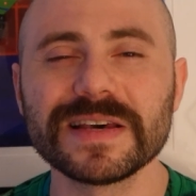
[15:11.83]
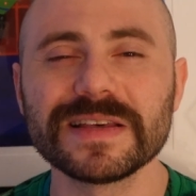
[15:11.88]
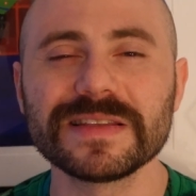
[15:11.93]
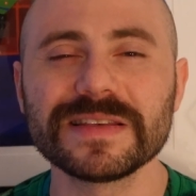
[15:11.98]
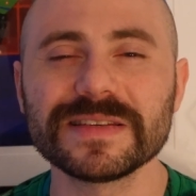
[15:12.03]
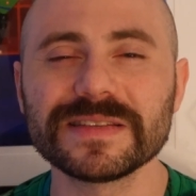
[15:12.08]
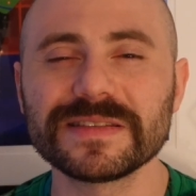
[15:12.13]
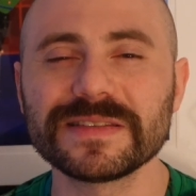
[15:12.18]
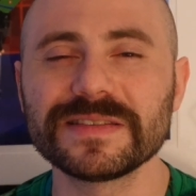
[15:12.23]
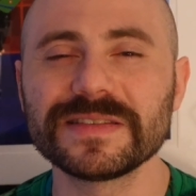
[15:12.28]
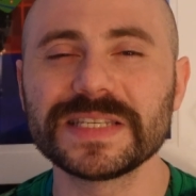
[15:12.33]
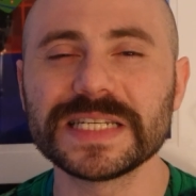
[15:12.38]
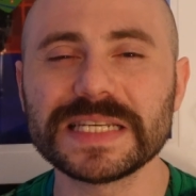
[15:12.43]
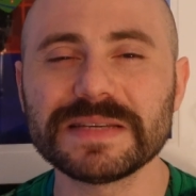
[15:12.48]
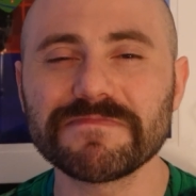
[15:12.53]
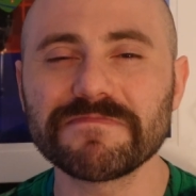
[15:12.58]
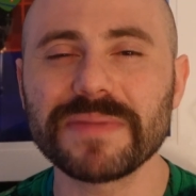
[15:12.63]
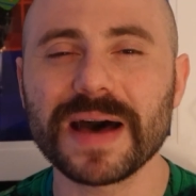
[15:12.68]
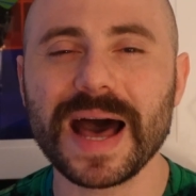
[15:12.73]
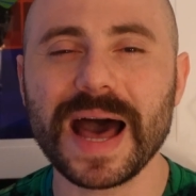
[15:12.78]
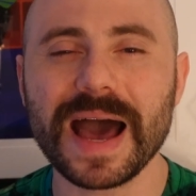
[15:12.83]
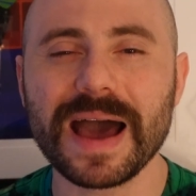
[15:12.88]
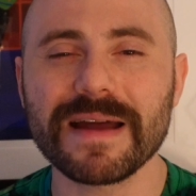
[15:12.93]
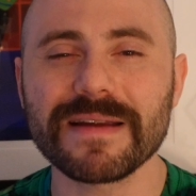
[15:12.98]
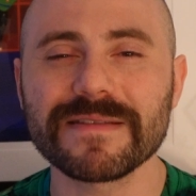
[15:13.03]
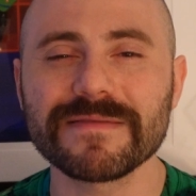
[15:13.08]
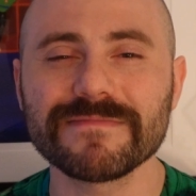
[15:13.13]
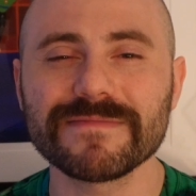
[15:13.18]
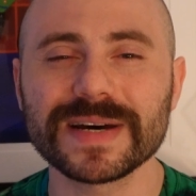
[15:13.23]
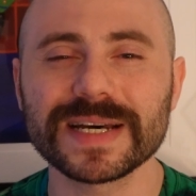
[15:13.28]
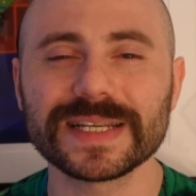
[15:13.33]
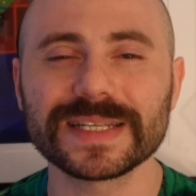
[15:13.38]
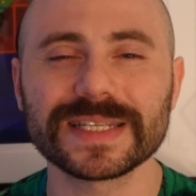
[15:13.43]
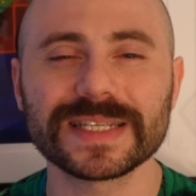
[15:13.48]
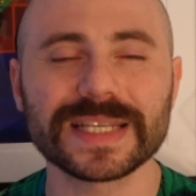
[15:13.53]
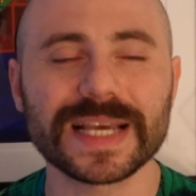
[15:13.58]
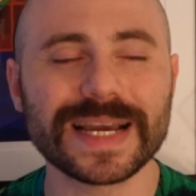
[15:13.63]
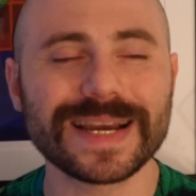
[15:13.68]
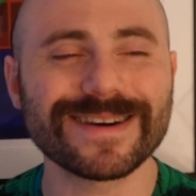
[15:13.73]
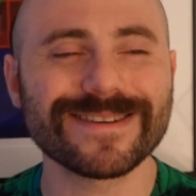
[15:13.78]
This deep part of
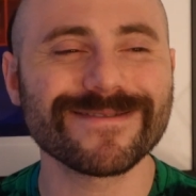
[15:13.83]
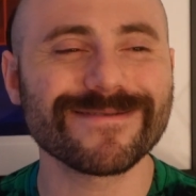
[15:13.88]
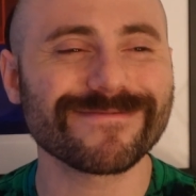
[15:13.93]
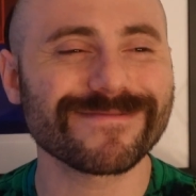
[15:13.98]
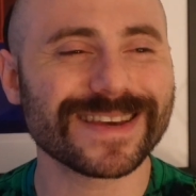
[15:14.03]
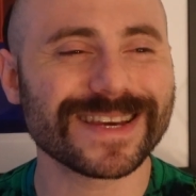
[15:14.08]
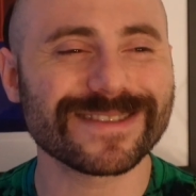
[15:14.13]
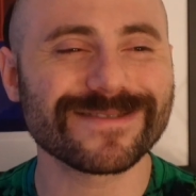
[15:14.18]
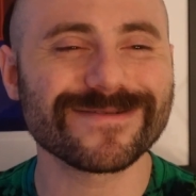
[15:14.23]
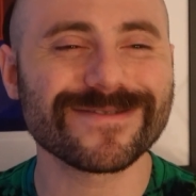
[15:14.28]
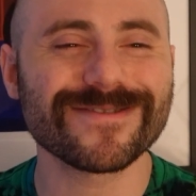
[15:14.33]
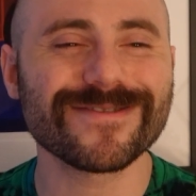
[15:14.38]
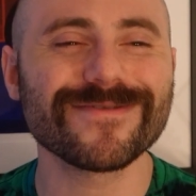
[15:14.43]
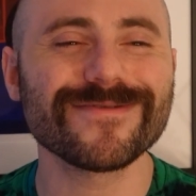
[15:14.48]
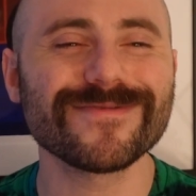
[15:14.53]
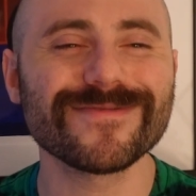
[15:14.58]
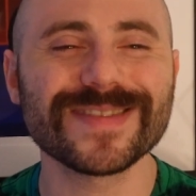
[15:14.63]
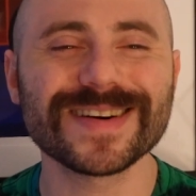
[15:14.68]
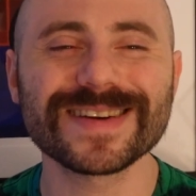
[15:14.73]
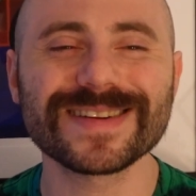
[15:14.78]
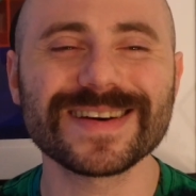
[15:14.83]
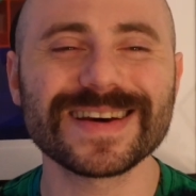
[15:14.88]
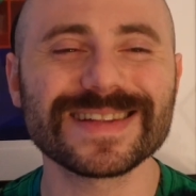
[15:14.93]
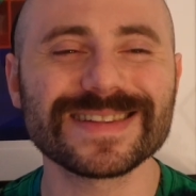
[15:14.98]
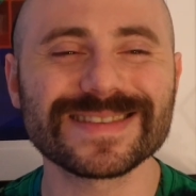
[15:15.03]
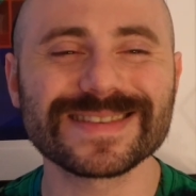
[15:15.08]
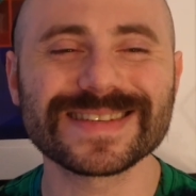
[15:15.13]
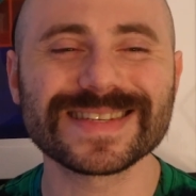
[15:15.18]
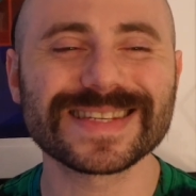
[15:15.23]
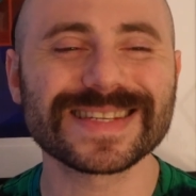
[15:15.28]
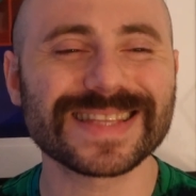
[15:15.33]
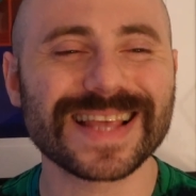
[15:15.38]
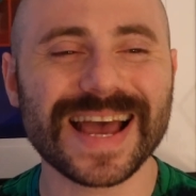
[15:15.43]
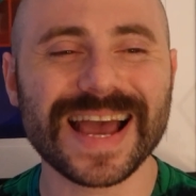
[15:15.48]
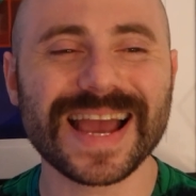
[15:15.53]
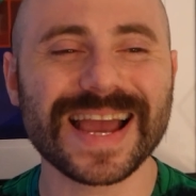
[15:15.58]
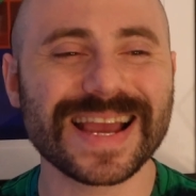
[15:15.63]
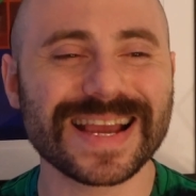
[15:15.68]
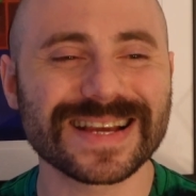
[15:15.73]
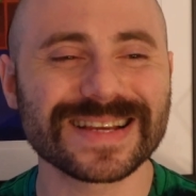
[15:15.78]
myself that no one
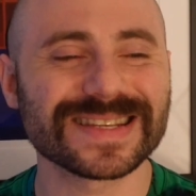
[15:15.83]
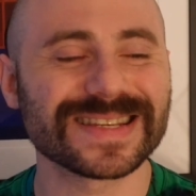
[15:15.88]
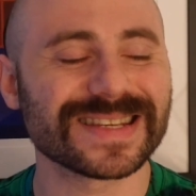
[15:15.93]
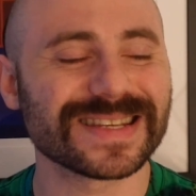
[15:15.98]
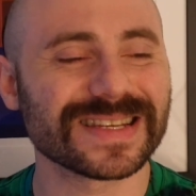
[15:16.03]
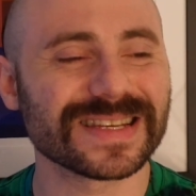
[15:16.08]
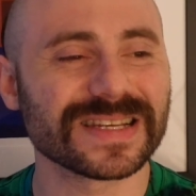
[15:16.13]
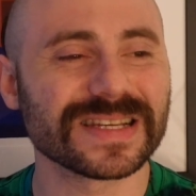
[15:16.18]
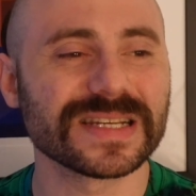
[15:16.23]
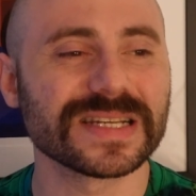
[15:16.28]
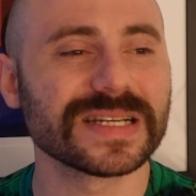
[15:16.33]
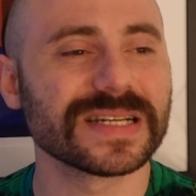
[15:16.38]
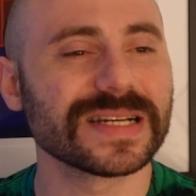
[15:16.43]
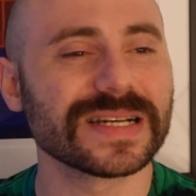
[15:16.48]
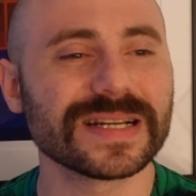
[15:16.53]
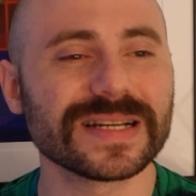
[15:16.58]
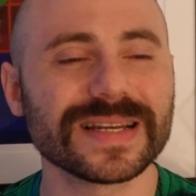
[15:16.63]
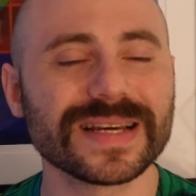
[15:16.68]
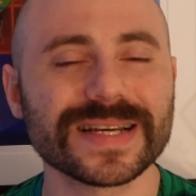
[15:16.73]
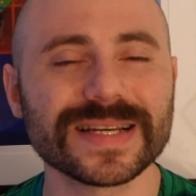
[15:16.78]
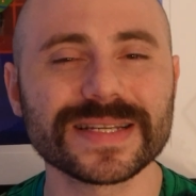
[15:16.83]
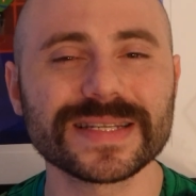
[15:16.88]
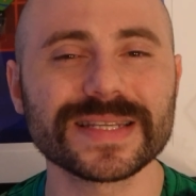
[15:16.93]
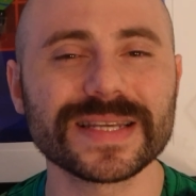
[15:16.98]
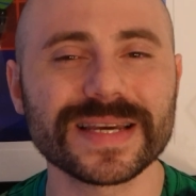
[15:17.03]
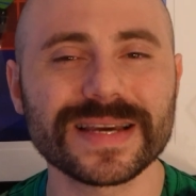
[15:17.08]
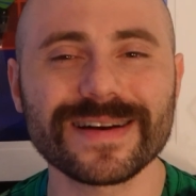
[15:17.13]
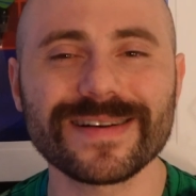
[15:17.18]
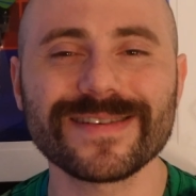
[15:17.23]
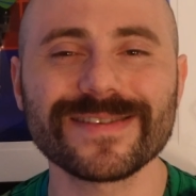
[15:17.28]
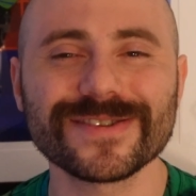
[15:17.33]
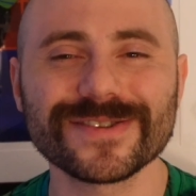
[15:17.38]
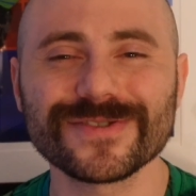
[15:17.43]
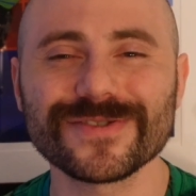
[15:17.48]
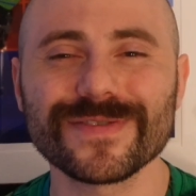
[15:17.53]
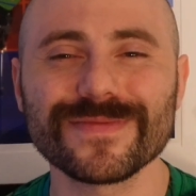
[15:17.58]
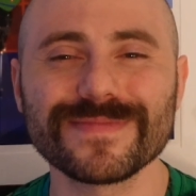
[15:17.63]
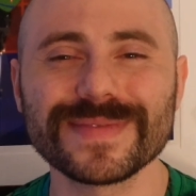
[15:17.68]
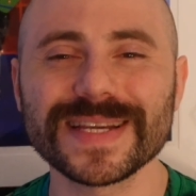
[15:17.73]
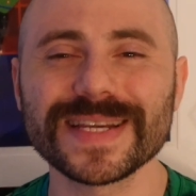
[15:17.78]
understands unless they
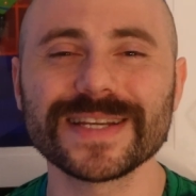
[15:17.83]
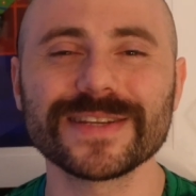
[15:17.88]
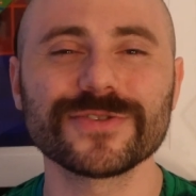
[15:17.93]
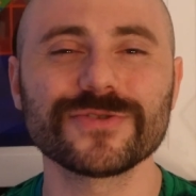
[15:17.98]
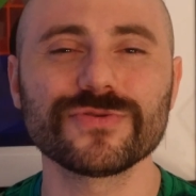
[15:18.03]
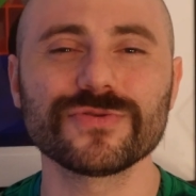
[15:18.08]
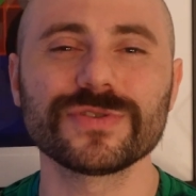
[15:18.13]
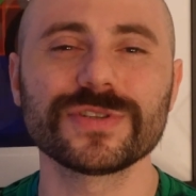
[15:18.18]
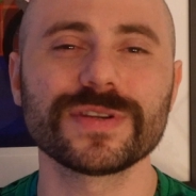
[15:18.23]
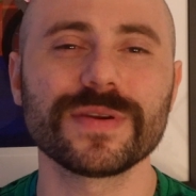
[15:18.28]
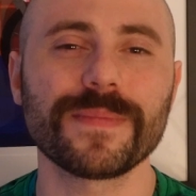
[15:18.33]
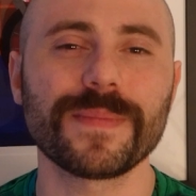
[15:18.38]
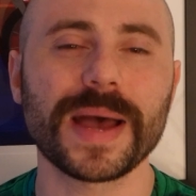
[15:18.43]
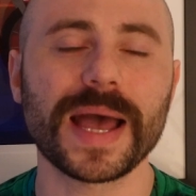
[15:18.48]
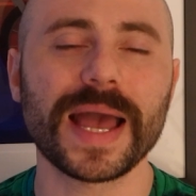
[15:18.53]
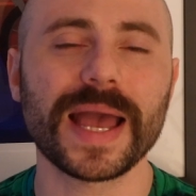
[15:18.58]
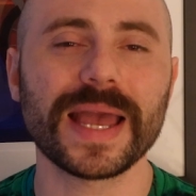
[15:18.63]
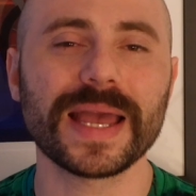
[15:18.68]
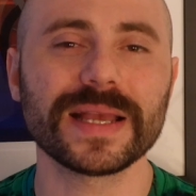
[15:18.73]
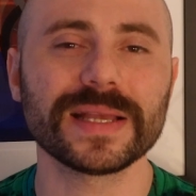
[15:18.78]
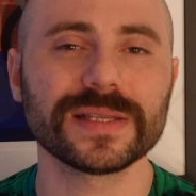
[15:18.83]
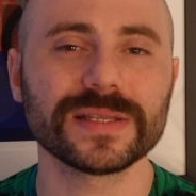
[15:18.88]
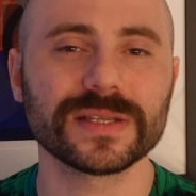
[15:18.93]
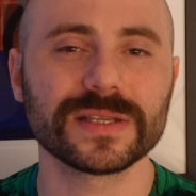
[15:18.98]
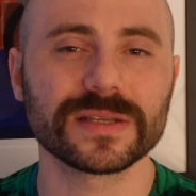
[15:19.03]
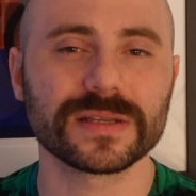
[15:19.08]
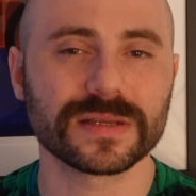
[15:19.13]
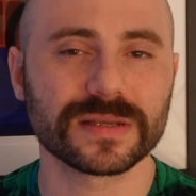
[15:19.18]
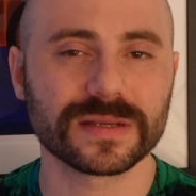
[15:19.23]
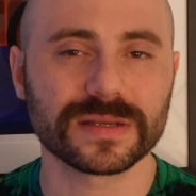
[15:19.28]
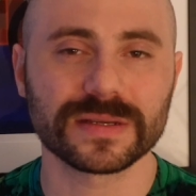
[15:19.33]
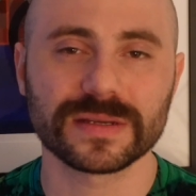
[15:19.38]
also been to the Japans.